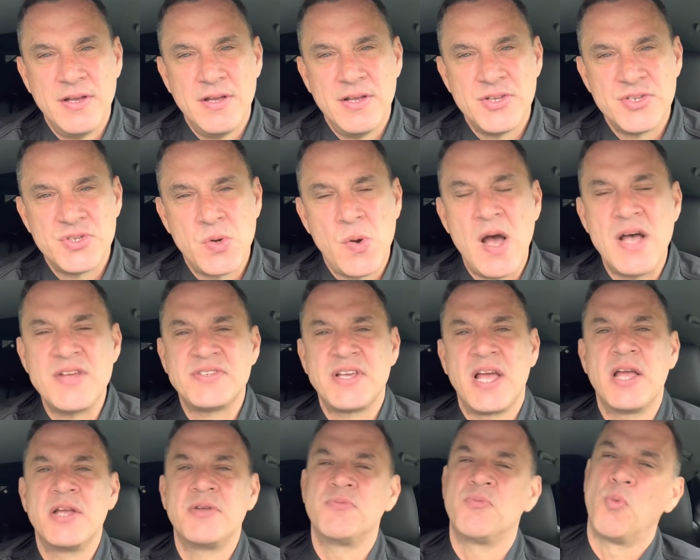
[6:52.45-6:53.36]
So as
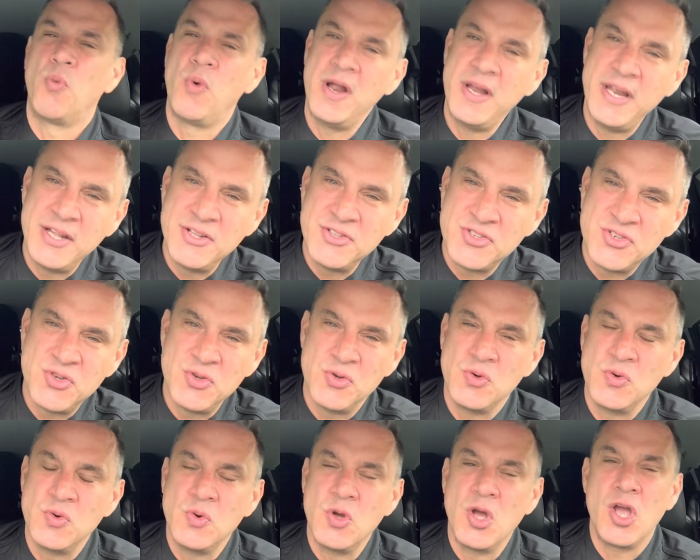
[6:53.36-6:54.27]
I went
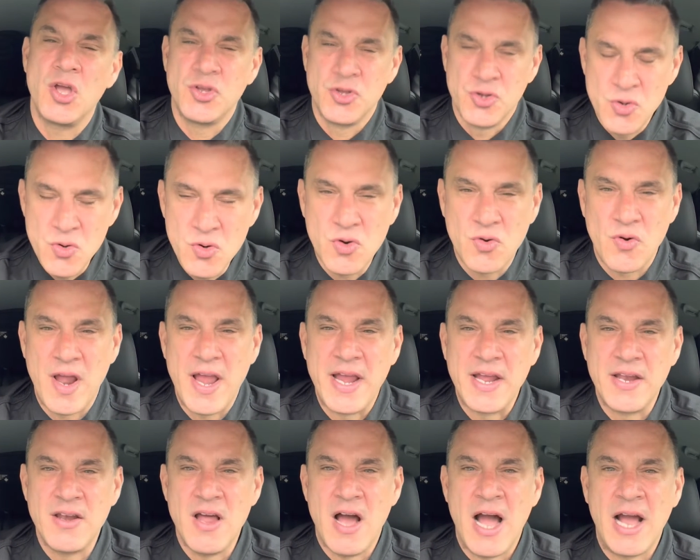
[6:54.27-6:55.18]
into
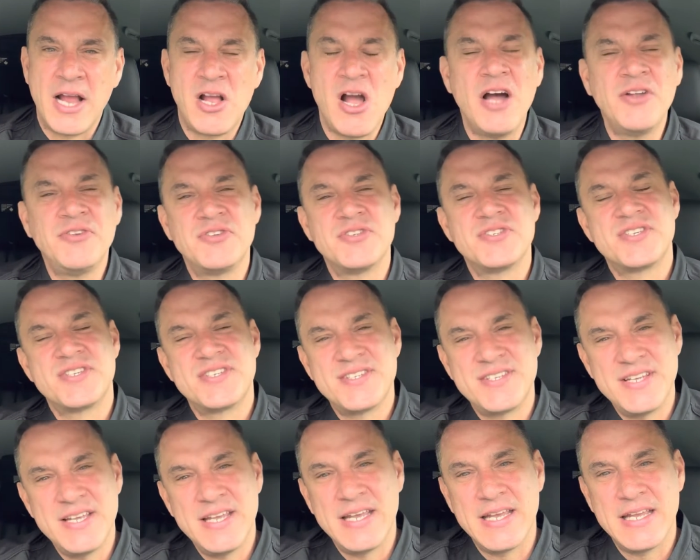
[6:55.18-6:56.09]
Ukraine, I got to
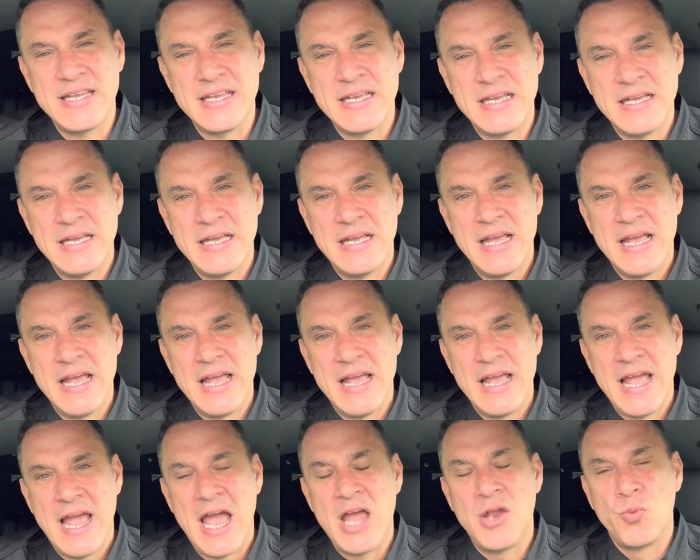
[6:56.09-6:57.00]
see
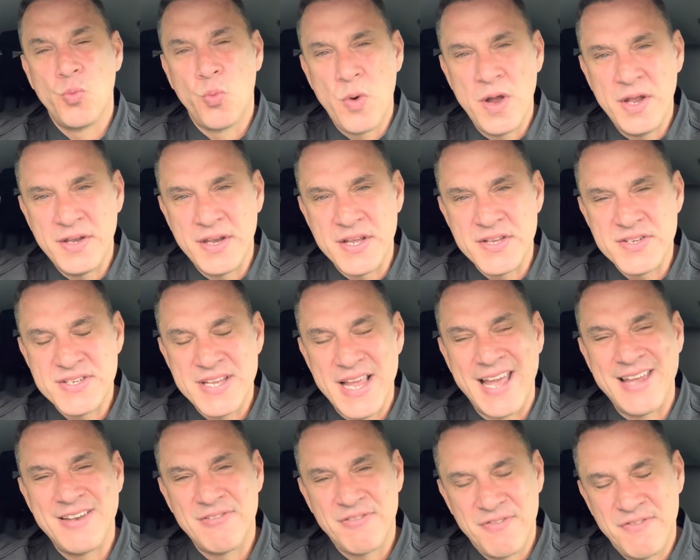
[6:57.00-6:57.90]
and witness
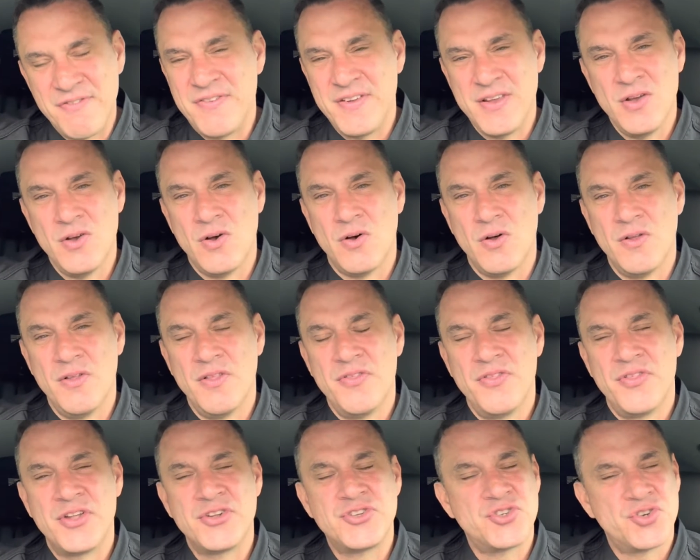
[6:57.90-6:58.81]
and feel
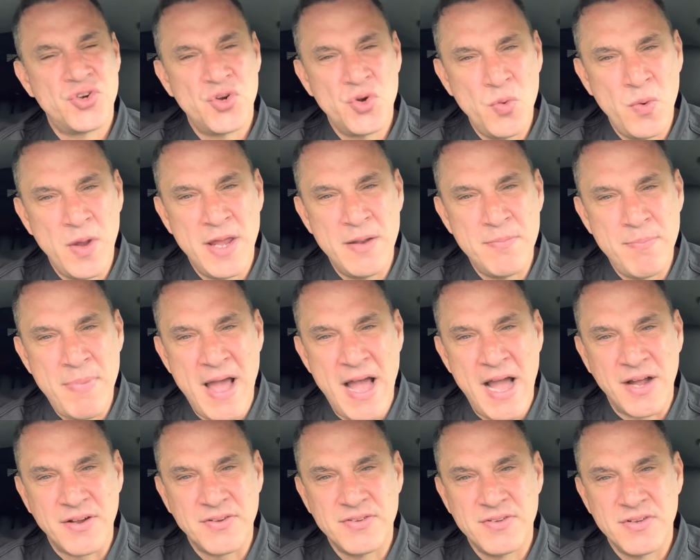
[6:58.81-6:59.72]
the true
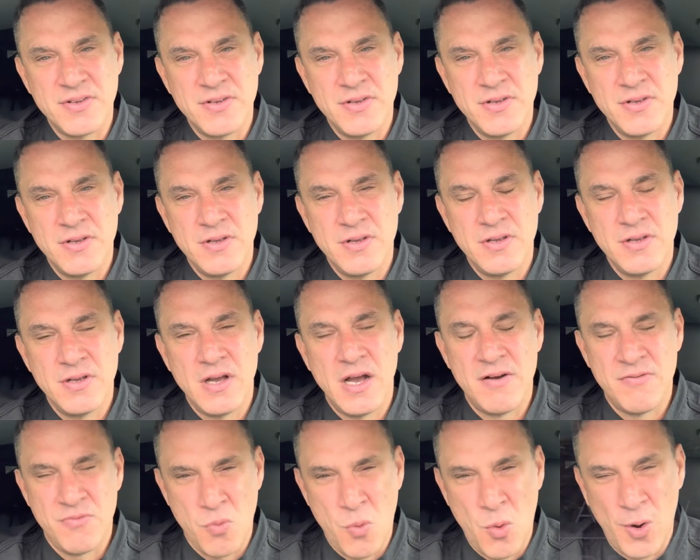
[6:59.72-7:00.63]
impact
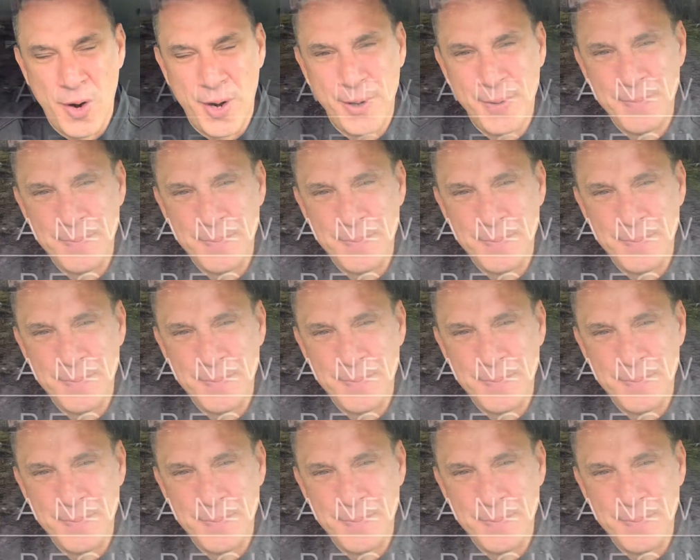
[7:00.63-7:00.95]
of war.